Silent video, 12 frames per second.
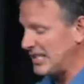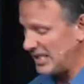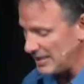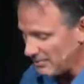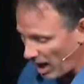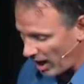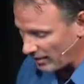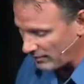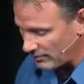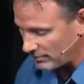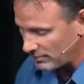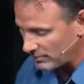Iman
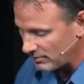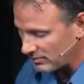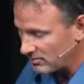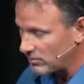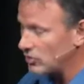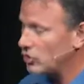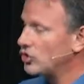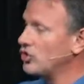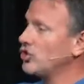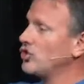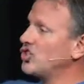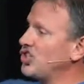
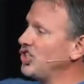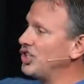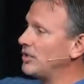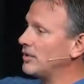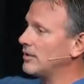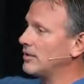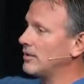Sheikh.